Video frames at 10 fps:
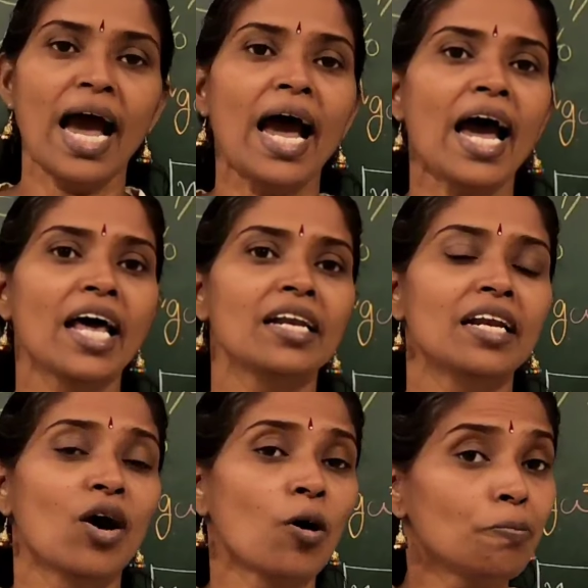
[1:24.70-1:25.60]
And
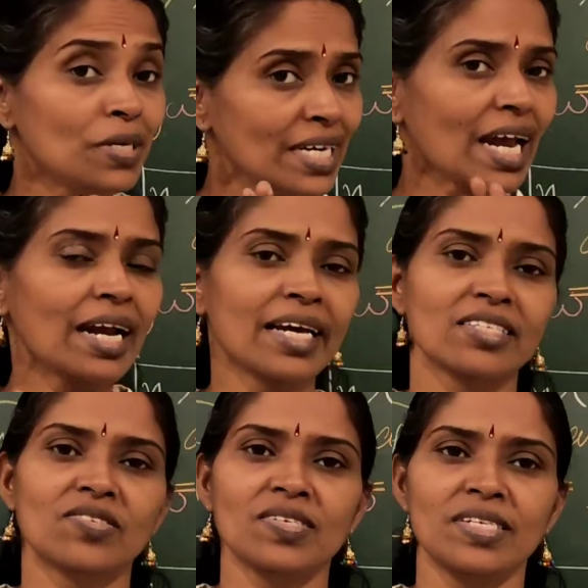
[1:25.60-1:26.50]
optical
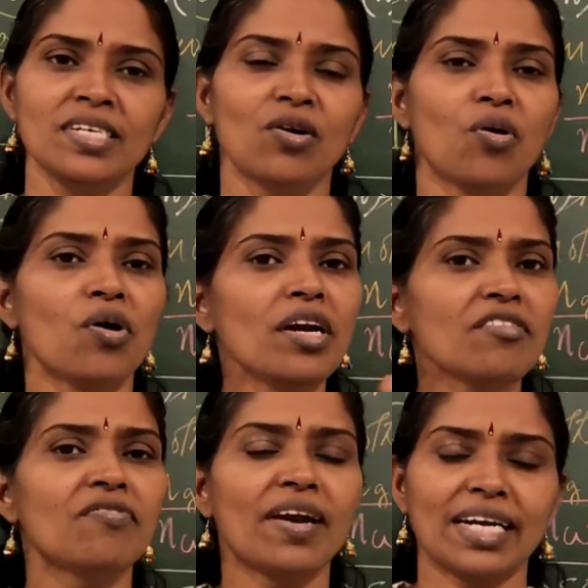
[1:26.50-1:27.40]
density or
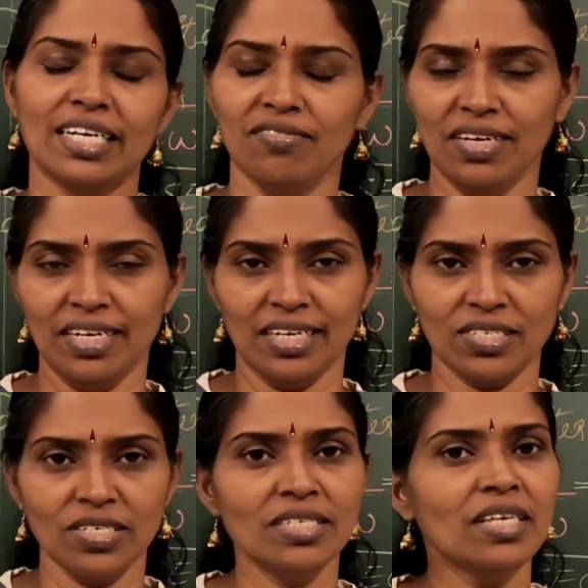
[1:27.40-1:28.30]
refractive
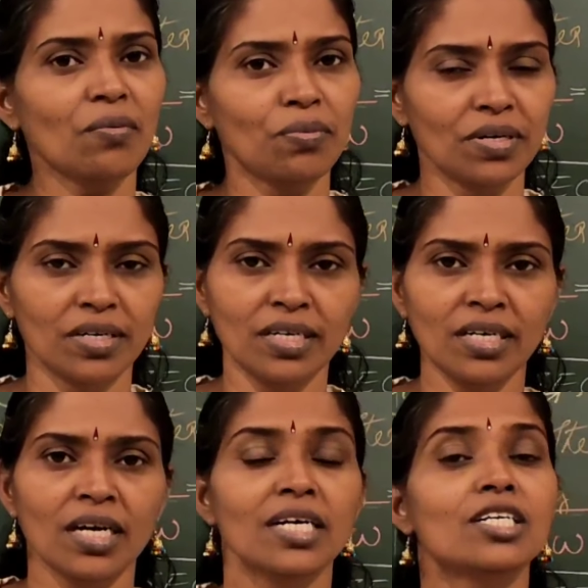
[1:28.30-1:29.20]
index is a
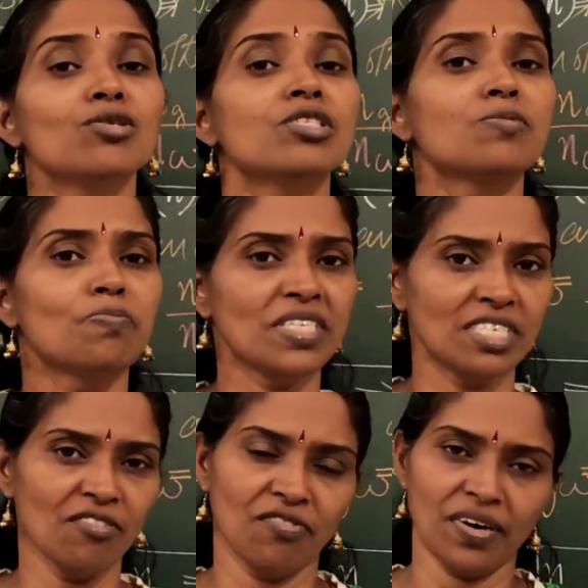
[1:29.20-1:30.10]
word to
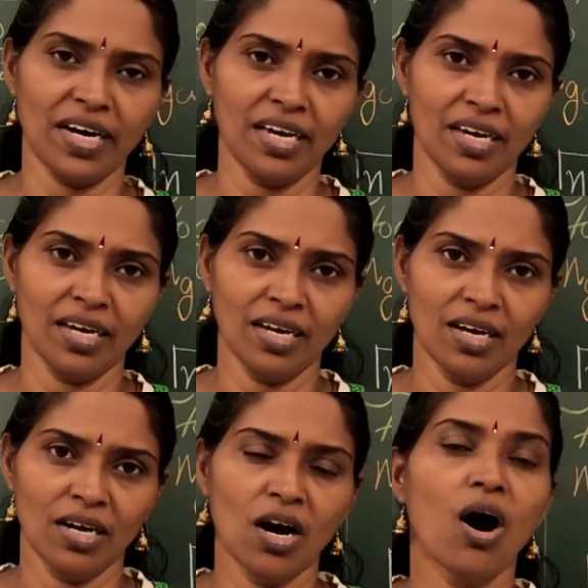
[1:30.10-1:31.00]
specify
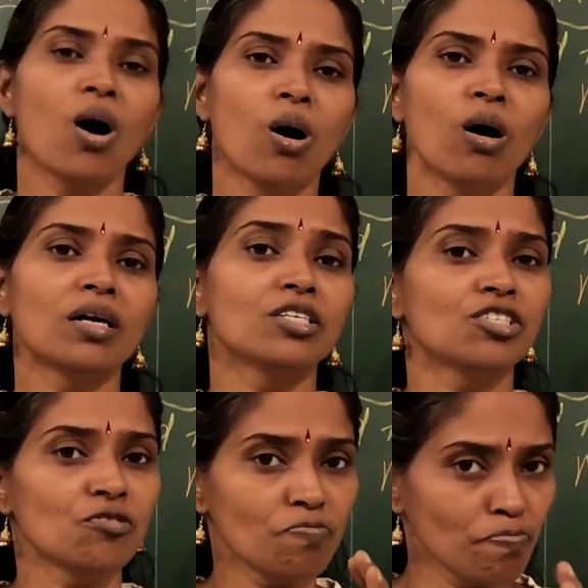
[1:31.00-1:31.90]
or
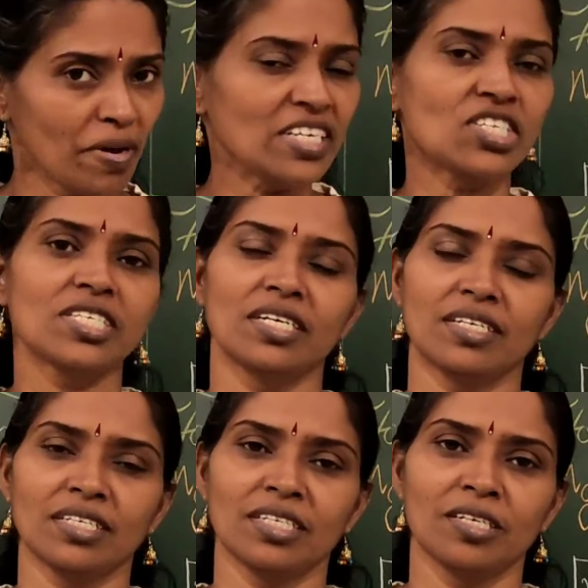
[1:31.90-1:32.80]
to
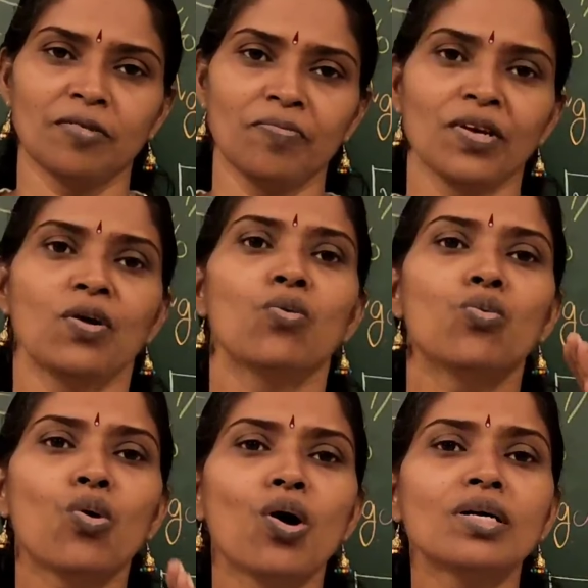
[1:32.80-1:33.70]
measure
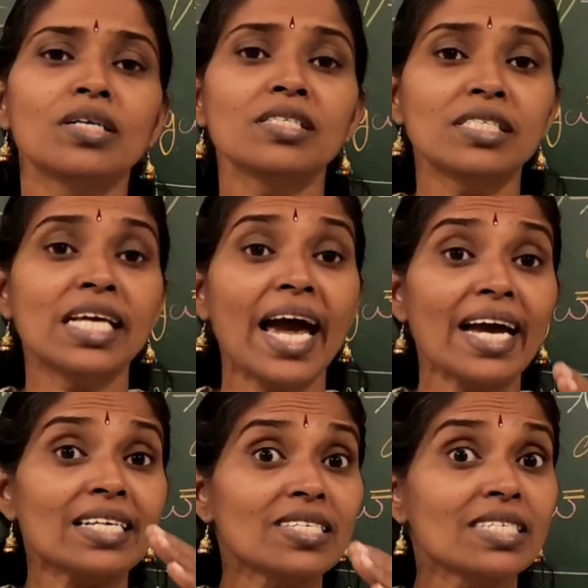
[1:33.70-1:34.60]
what is the
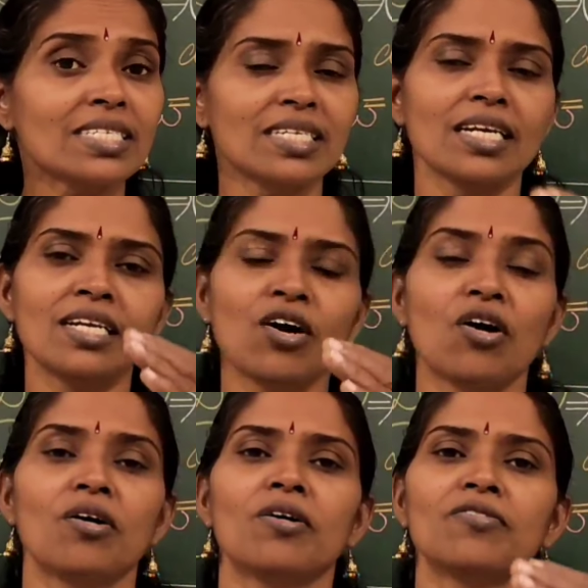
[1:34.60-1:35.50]
extent
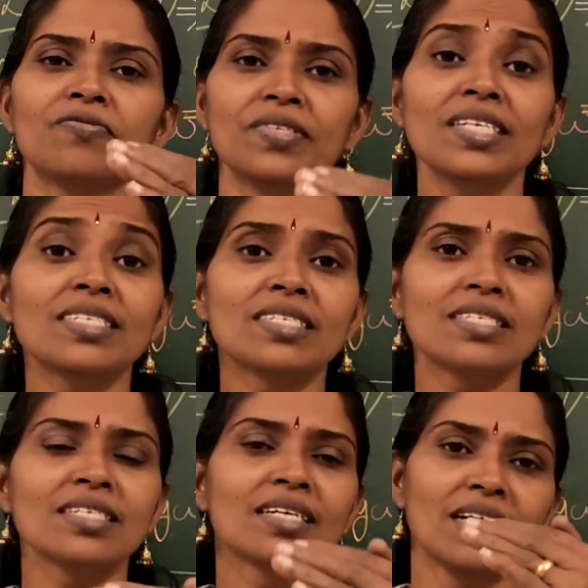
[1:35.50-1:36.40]
of
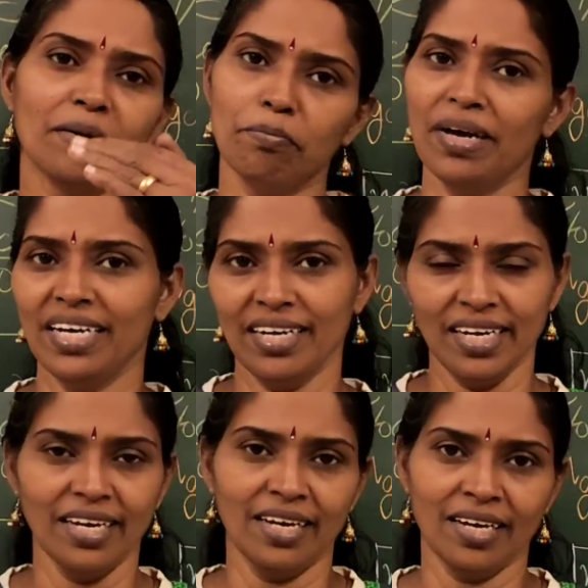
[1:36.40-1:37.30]
this
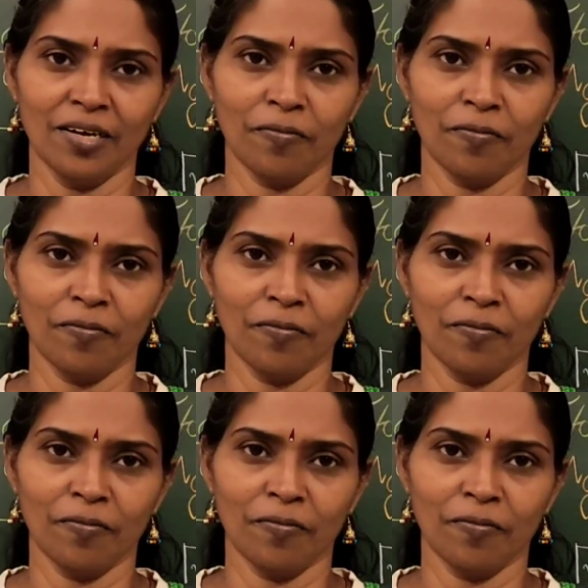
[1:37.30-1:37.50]
bending.